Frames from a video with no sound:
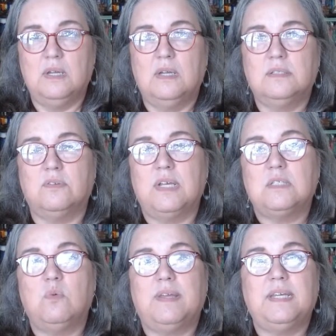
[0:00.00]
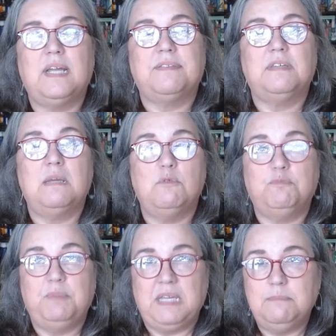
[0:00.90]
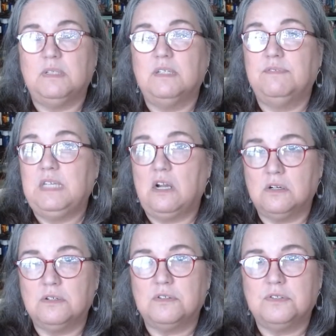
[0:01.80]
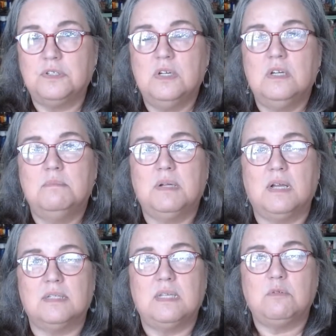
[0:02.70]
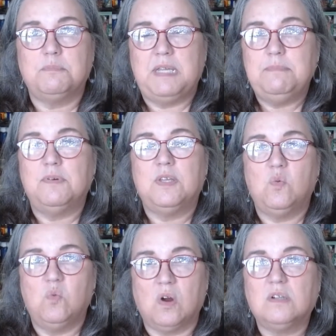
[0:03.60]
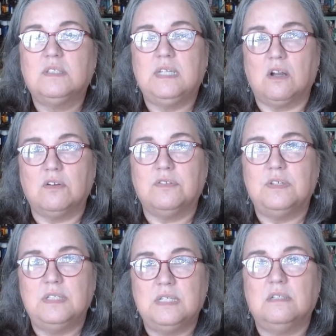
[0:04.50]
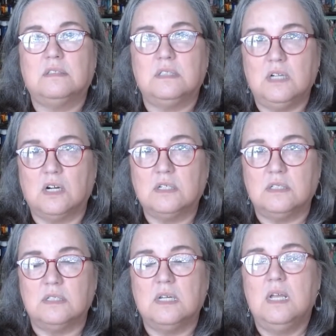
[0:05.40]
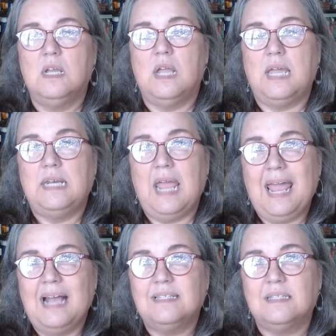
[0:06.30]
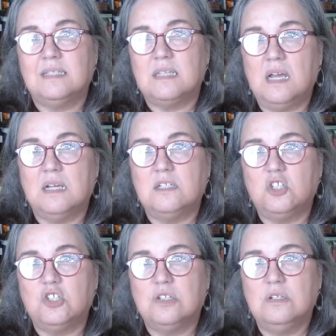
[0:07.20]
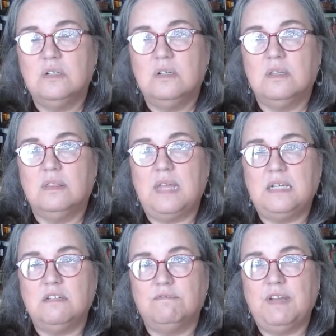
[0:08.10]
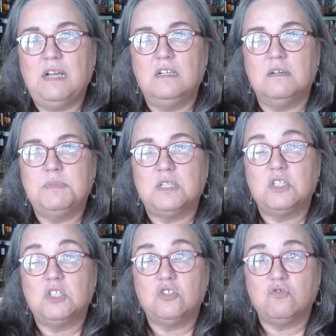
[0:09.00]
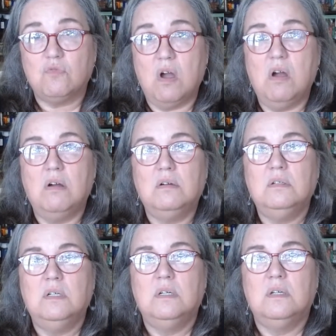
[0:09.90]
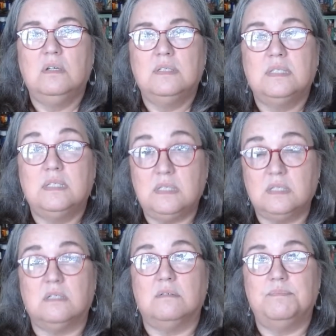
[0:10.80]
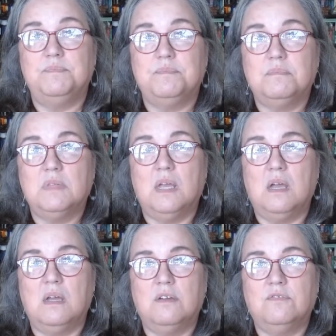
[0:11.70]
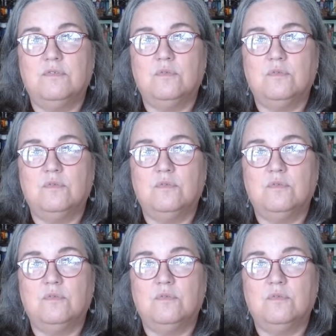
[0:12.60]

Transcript: So that's why they got the name of people of the earth, because they were people that worked the earth and tilled and gardened. And as such, they developed a strong system of